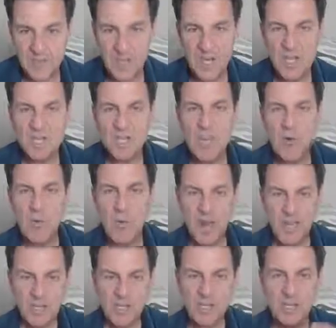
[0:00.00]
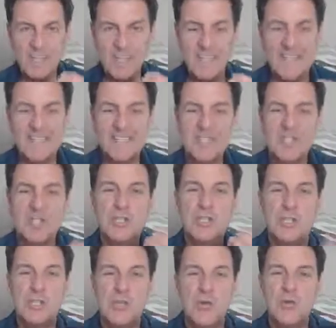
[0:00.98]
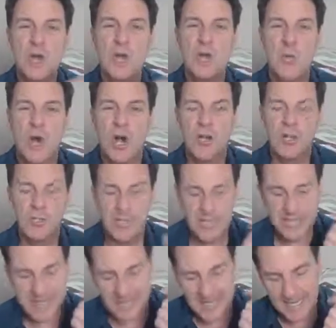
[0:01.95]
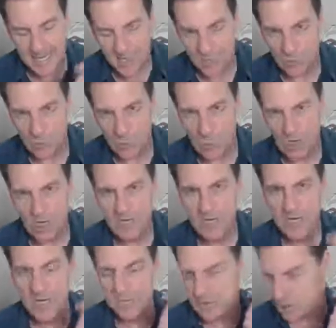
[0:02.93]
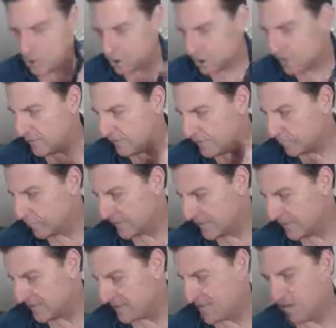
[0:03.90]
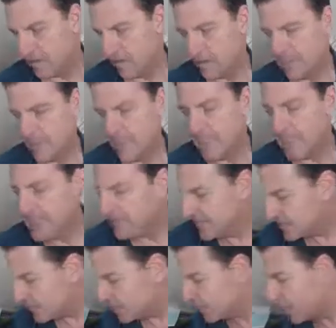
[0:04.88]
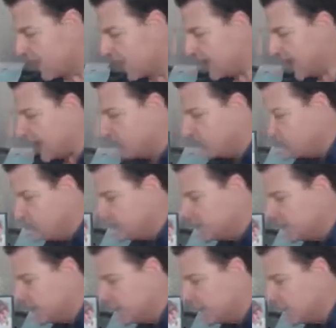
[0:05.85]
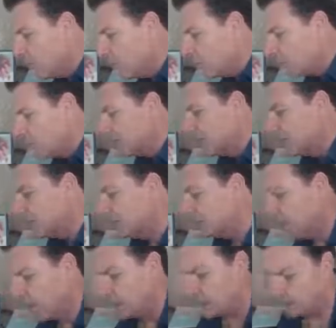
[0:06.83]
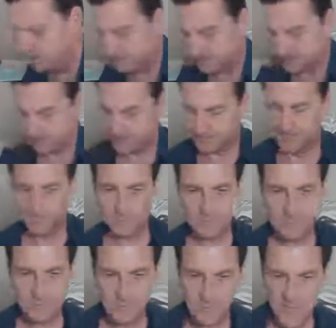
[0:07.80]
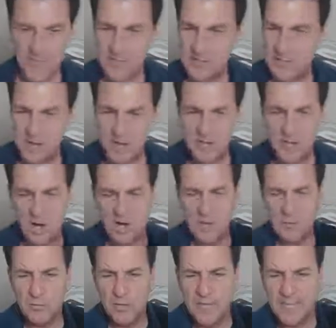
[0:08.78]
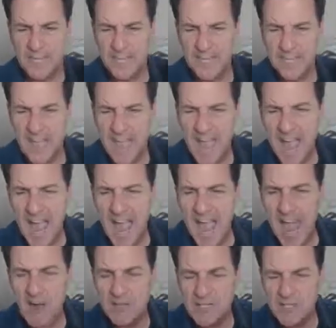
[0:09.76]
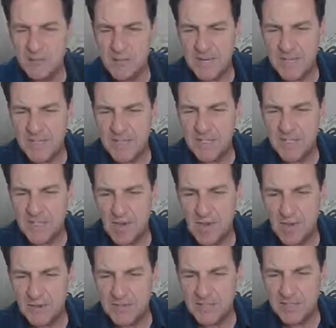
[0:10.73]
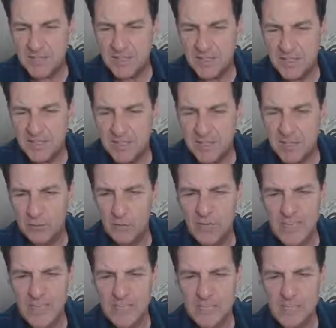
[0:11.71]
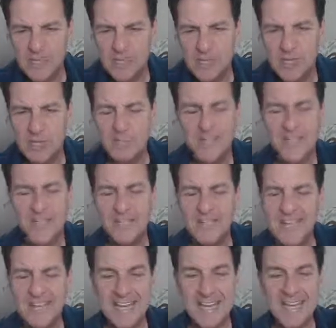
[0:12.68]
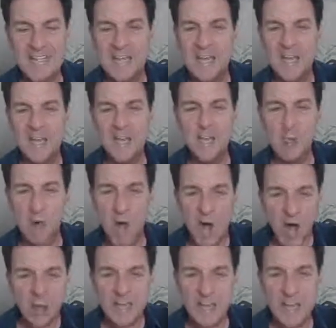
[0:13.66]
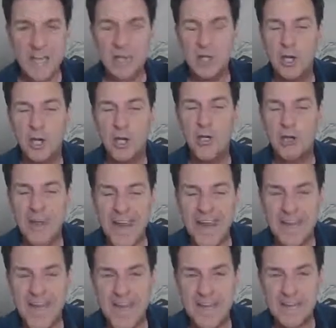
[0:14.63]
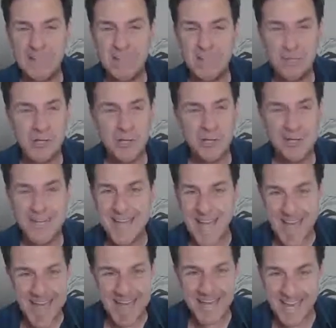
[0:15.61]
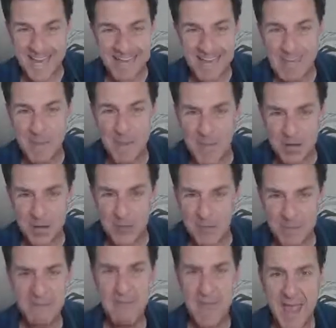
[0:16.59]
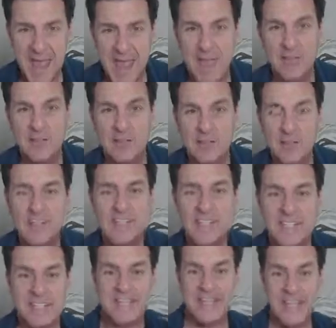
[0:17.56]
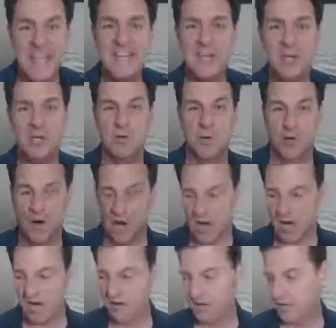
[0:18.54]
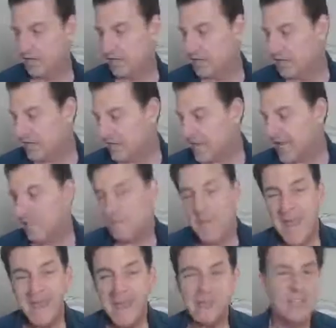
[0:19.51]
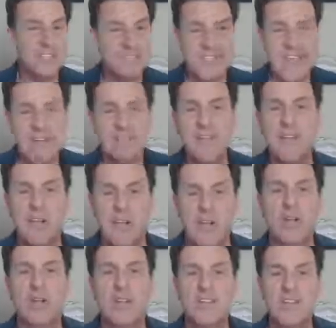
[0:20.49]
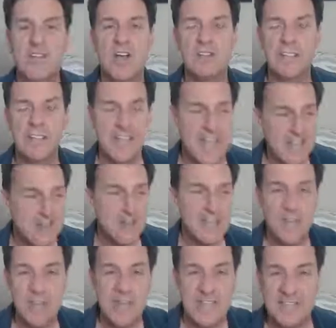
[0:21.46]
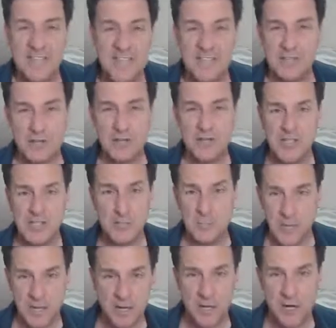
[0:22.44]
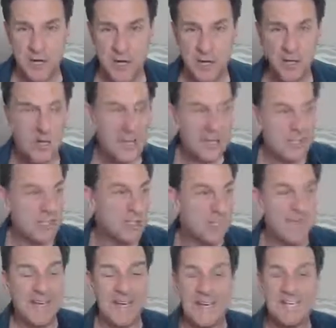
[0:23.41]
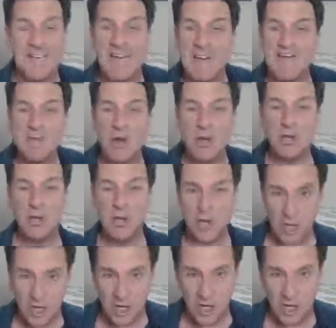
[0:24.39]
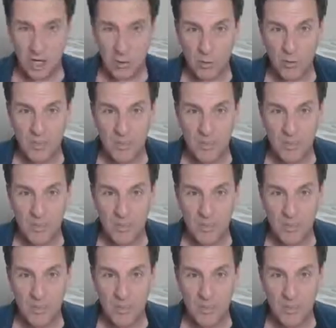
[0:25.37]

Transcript: So I want you to begin to do the work, do the inner work to shift oneself. This is why I recently ordered this book, and I just started reading it. How to Be an Adult in Relationships. Ladies, you all think you're great at it, but you're not any better than men. You just think you are. And men are just effing clueless altogether, so they think they're superior just because they have no clue.